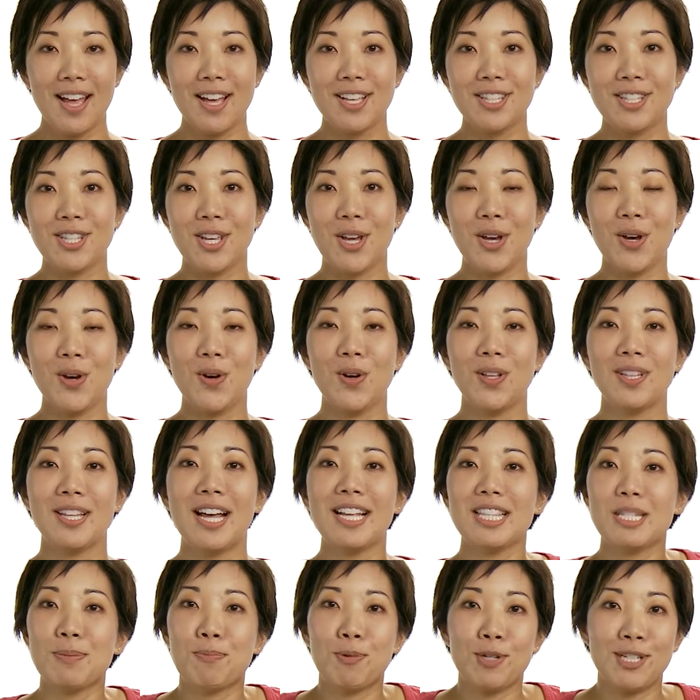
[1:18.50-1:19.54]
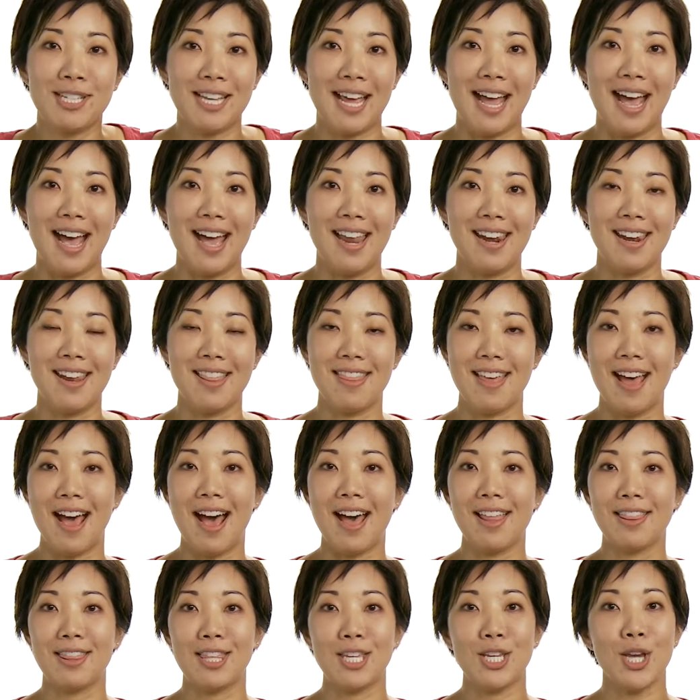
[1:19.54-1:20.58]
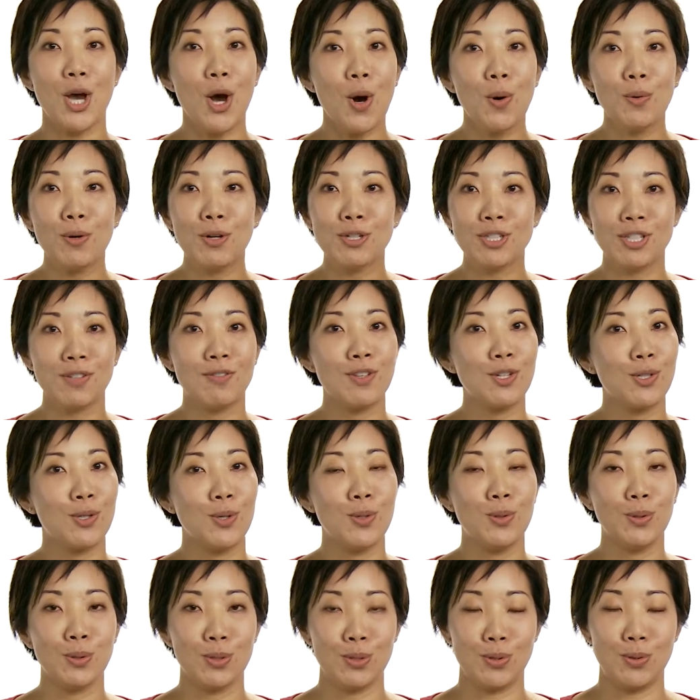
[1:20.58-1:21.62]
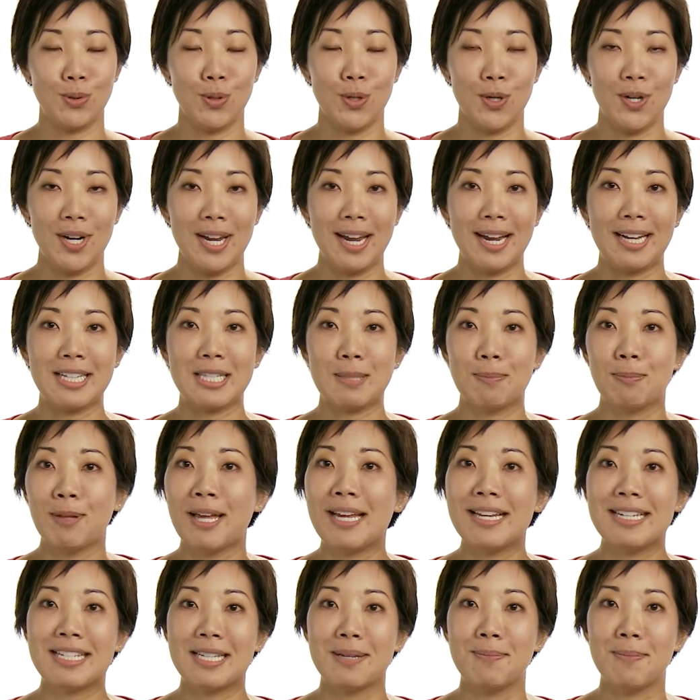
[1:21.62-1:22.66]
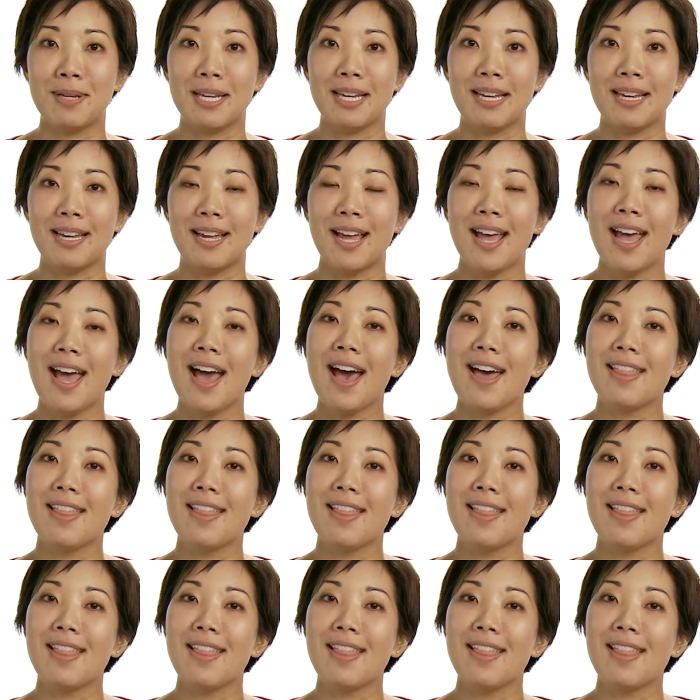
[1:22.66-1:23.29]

So let's pretend that the owners of the Google Store explain to me